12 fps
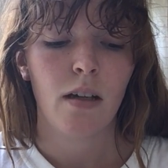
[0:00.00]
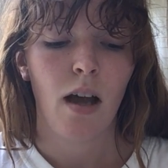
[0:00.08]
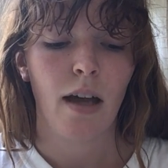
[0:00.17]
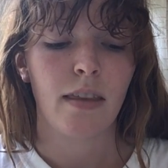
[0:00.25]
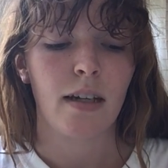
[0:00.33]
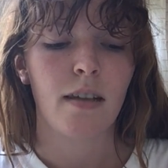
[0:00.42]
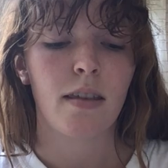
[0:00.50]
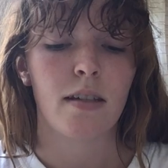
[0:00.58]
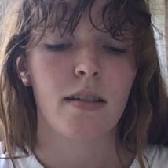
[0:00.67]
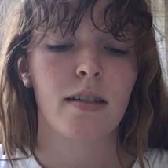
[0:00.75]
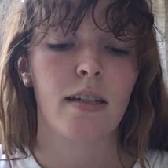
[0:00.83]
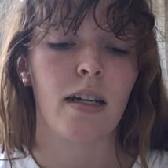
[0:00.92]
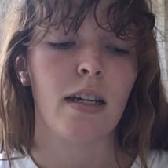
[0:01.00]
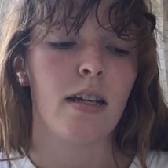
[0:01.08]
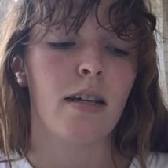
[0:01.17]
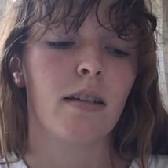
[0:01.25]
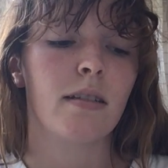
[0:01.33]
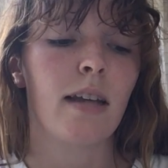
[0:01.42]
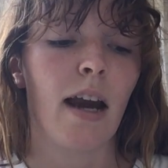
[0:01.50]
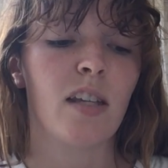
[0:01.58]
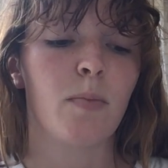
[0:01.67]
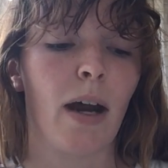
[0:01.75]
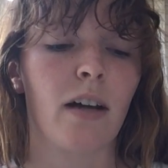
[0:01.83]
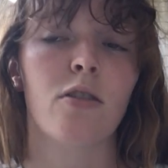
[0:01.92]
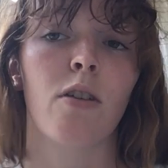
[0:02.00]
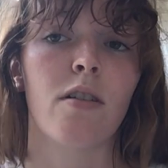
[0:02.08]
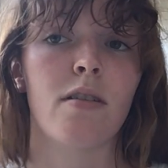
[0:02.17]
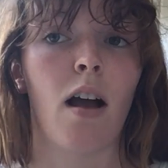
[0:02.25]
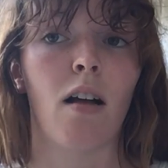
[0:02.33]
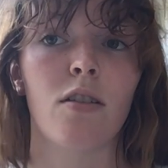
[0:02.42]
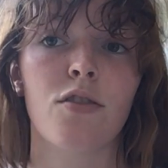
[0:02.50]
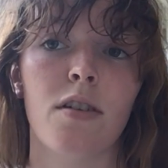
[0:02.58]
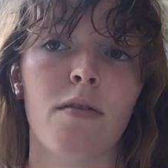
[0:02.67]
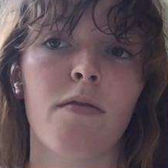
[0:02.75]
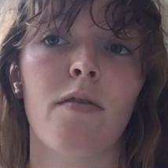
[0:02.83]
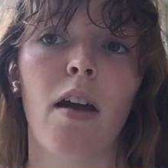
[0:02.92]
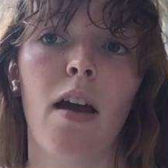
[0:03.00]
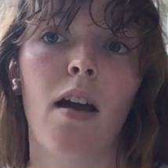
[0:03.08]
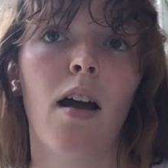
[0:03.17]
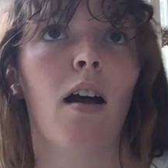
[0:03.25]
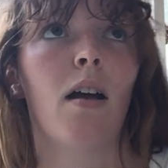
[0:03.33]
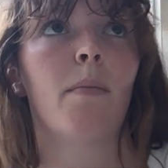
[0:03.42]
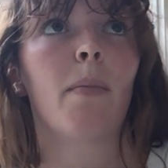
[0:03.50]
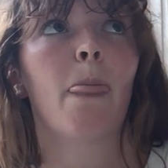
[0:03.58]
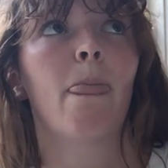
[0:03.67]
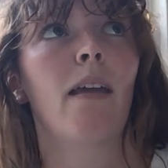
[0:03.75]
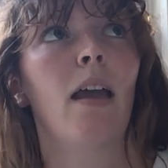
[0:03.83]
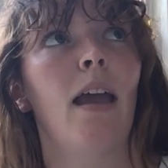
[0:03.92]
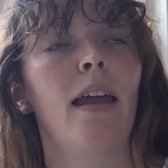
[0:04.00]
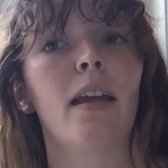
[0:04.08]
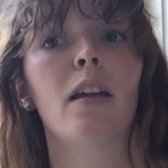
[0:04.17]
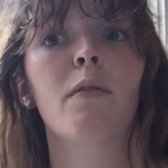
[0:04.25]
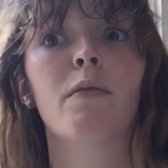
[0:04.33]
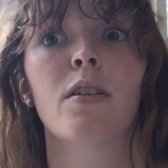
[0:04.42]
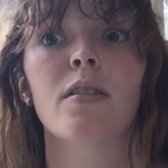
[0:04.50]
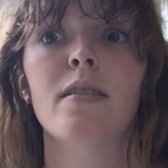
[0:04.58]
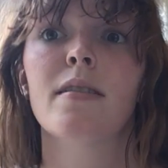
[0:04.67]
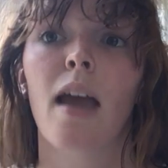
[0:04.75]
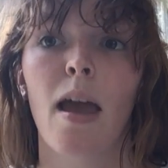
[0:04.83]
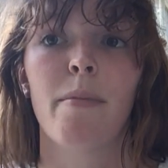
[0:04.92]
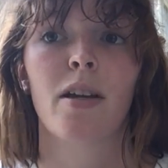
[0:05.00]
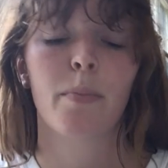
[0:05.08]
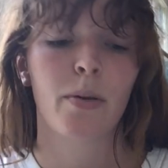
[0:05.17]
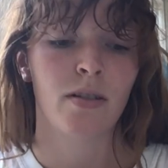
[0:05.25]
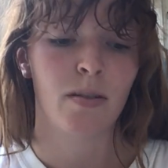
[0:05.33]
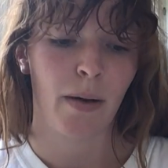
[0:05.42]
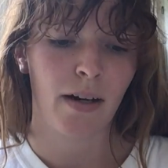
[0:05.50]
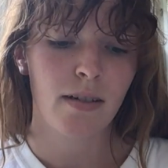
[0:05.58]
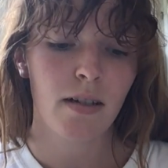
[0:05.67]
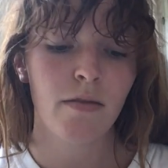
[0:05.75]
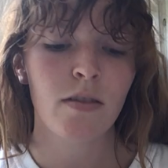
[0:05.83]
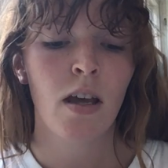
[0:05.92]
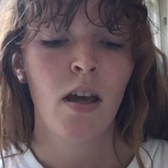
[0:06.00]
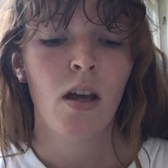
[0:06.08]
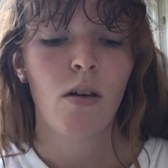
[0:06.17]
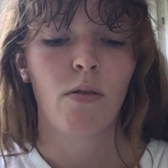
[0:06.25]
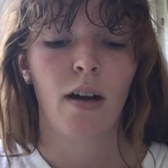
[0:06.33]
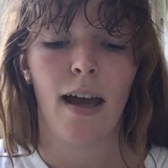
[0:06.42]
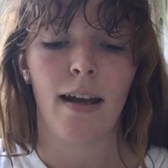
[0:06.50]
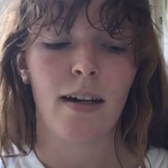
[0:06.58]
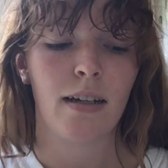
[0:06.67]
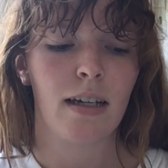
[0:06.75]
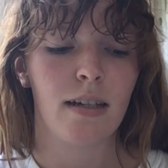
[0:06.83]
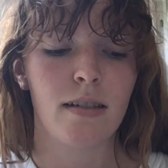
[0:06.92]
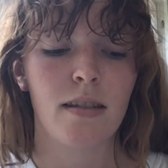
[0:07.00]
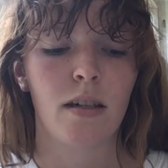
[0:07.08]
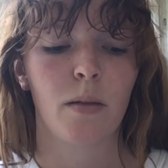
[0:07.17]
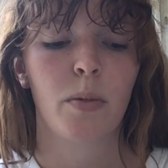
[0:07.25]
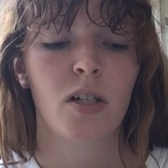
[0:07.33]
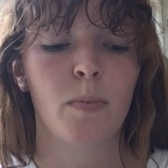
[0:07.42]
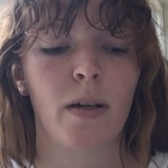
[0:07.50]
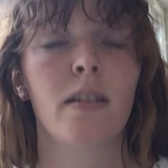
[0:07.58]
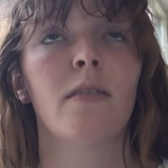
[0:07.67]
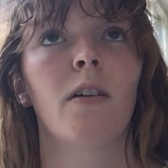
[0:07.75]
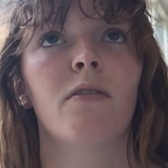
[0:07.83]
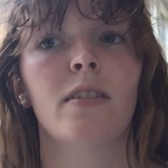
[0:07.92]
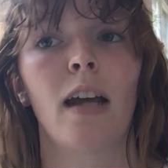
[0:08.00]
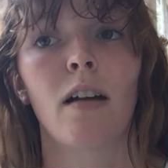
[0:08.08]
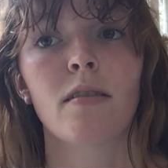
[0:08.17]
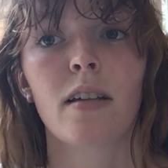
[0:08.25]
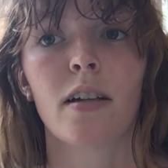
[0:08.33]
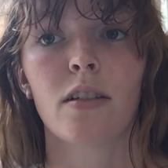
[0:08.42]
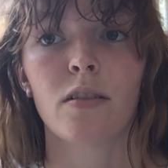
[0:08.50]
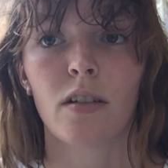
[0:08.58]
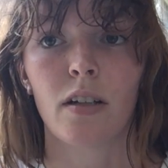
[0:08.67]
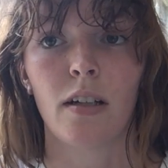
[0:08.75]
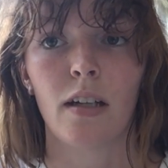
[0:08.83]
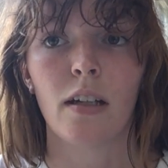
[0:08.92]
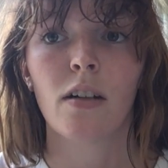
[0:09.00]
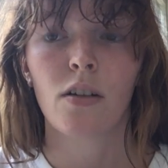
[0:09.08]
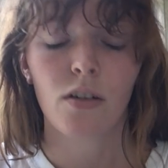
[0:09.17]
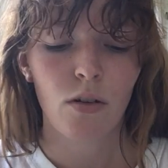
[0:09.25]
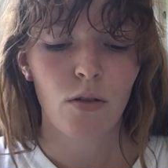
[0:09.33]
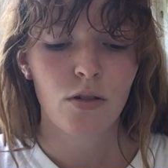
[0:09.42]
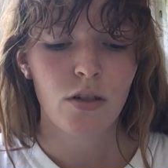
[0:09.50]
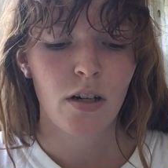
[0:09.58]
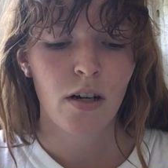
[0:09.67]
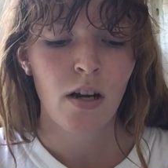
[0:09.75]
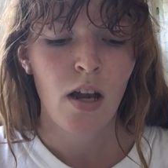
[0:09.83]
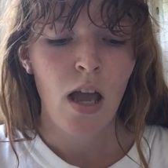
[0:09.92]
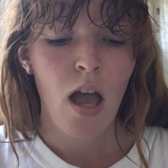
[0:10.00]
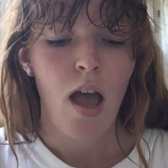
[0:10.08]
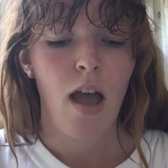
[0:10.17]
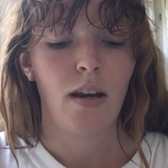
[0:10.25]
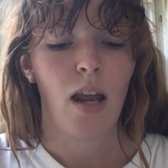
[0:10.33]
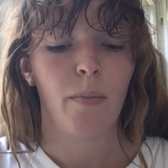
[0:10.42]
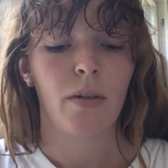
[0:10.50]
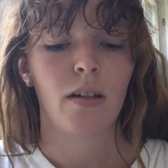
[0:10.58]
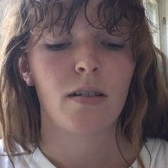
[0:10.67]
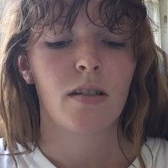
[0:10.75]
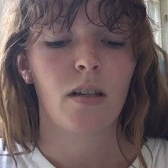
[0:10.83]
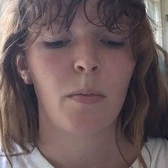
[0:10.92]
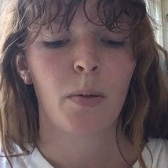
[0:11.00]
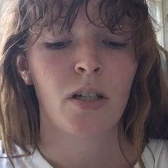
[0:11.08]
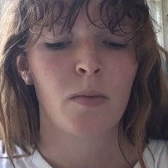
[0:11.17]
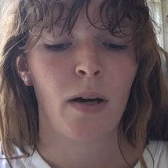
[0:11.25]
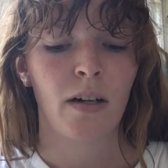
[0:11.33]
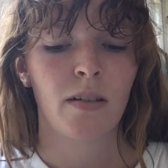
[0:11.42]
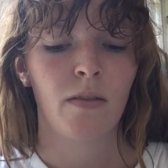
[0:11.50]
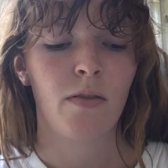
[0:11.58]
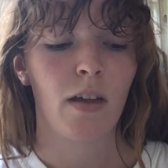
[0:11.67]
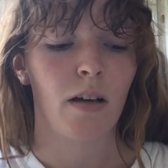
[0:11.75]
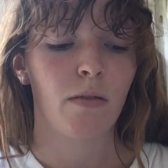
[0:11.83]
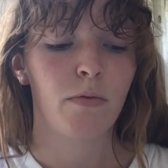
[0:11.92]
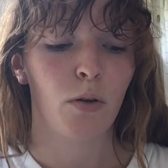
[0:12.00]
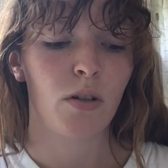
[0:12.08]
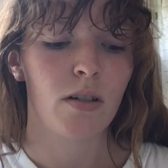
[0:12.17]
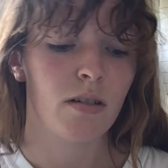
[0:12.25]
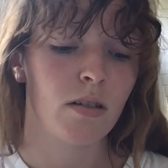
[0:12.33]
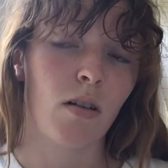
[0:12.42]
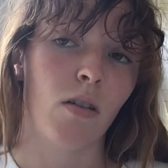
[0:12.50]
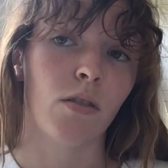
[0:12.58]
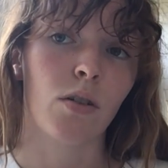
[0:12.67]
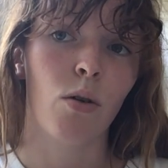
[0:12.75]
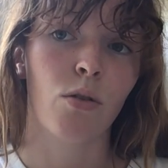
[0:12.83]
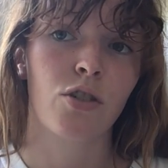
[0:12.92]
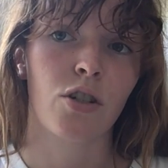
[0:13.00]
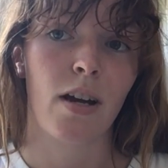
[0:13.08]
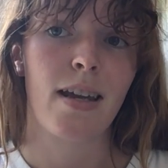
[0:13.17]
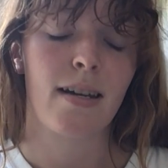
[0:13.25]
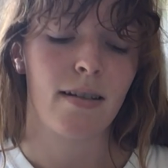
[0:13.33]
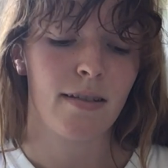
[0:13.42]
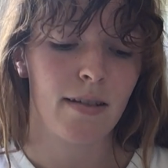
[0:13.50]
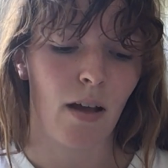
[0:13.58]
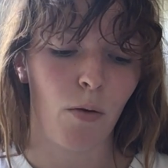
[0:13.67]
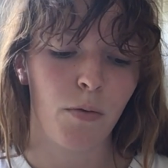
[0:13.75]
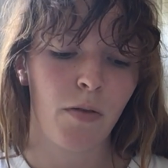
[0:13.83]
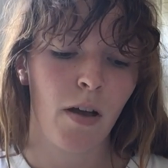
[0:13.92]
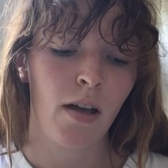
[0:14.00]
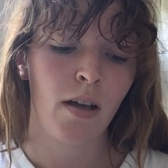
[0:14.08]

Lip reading: I think this study ties back to our knowledge of etic versus emic perspectives, where etic is the perspective of an outsider looking in on a culture, and emic is a perspective that focuses on the culture in itself.